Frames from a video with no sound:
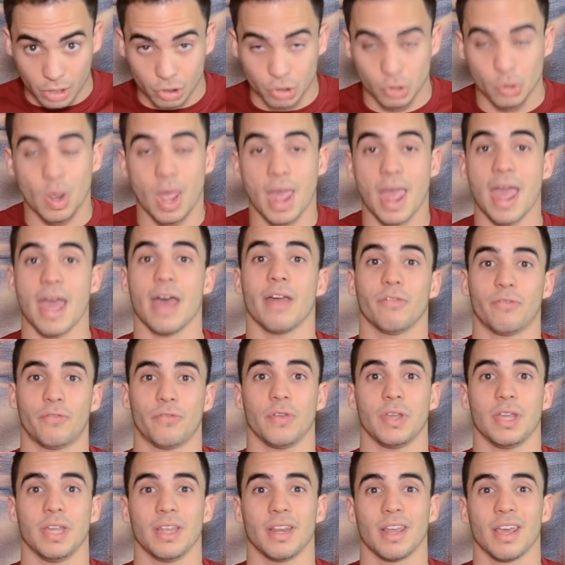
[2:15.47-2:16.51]
to hand
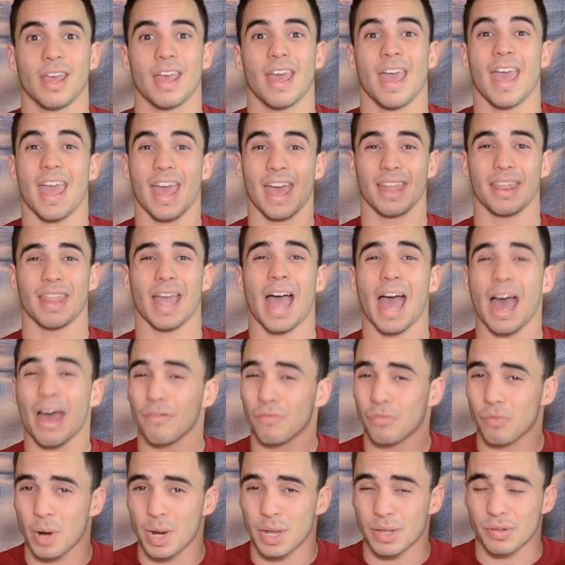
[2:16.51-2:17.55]
feed, and I
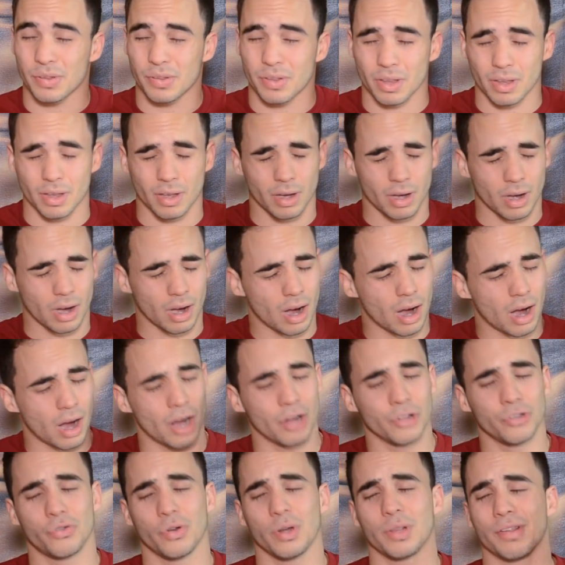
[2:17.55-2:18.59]
have raised
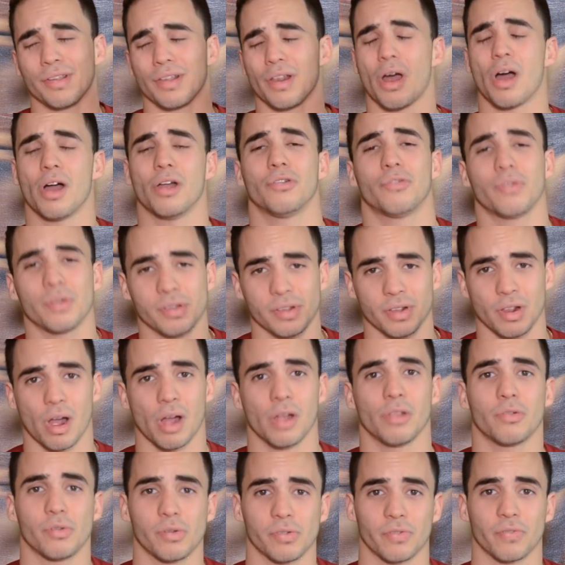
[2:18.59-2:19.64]
hundreds and hundreds and
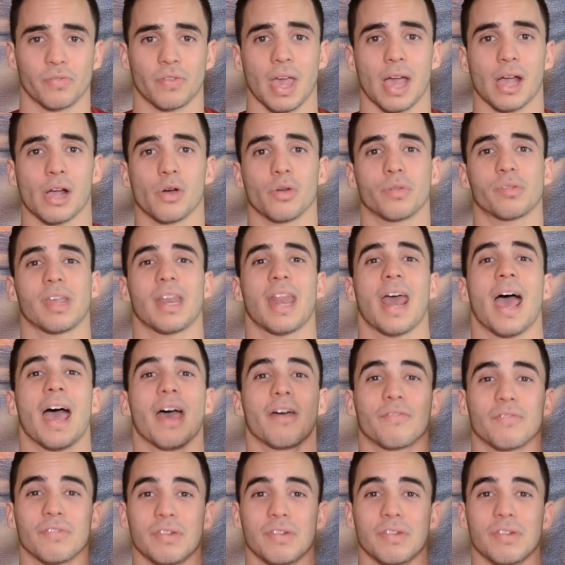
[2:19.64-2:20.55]
hundreds of geckos, and I have